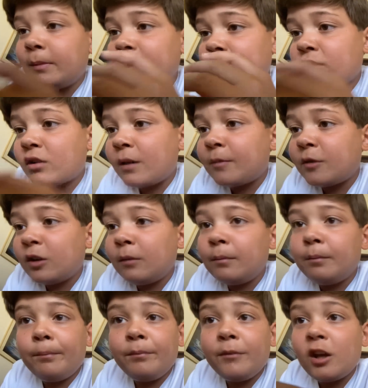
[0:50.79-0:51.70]

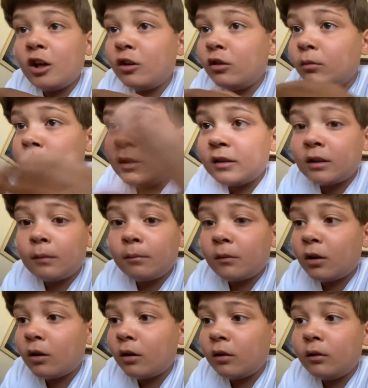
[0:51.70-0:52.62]
description. It will be
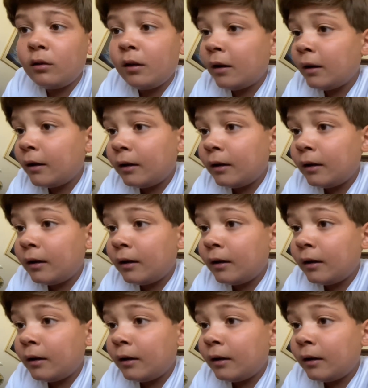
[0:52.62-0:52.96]
something good.